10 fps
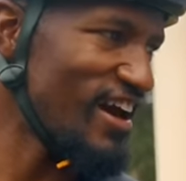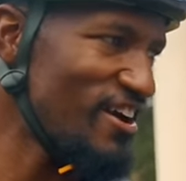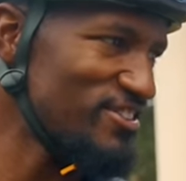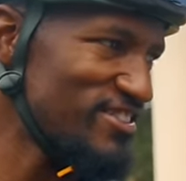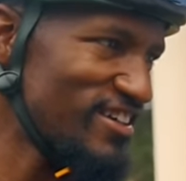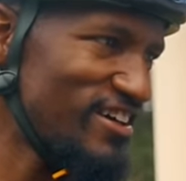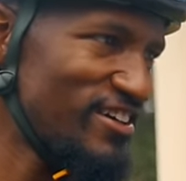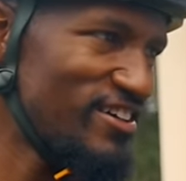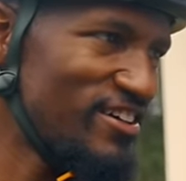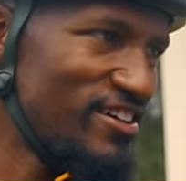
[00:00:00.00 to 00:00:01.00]
house, like,
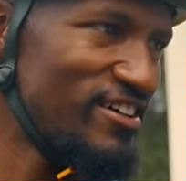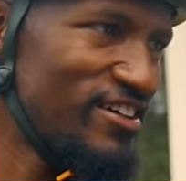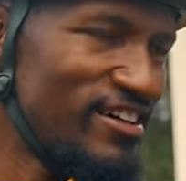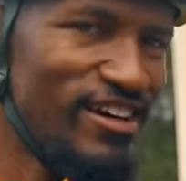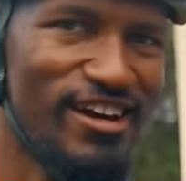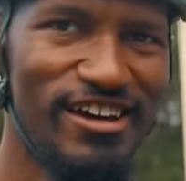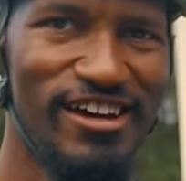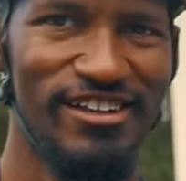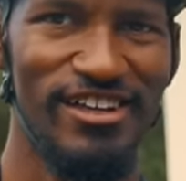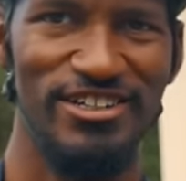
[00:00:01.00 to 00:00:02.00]

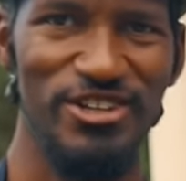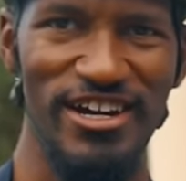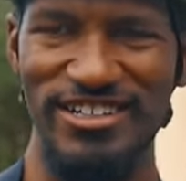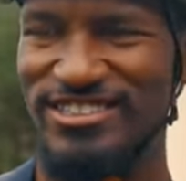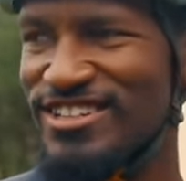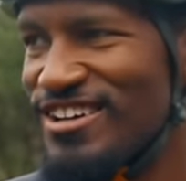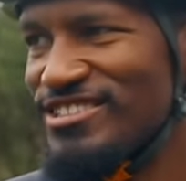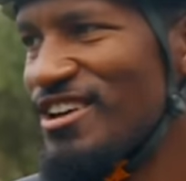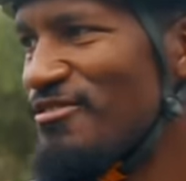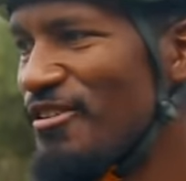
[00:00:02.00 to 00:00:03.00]
like trading
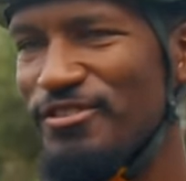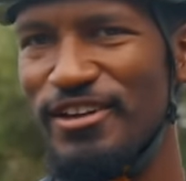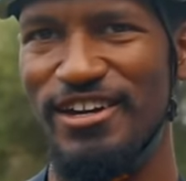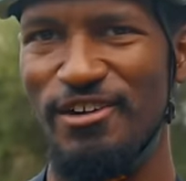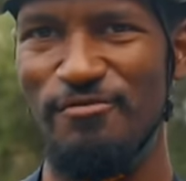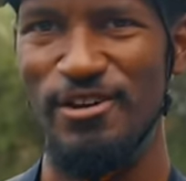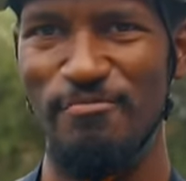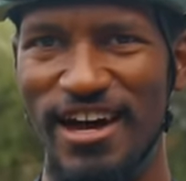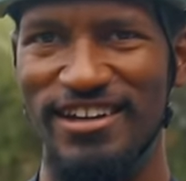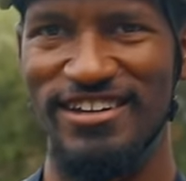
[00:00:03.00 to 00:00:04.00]
songs off. I feel like I'm like
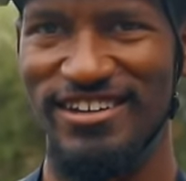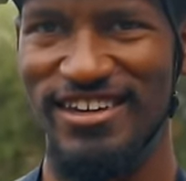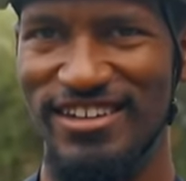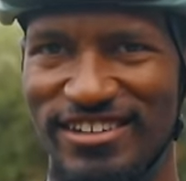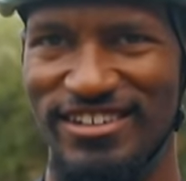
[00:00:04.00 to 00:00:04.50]
back in L A.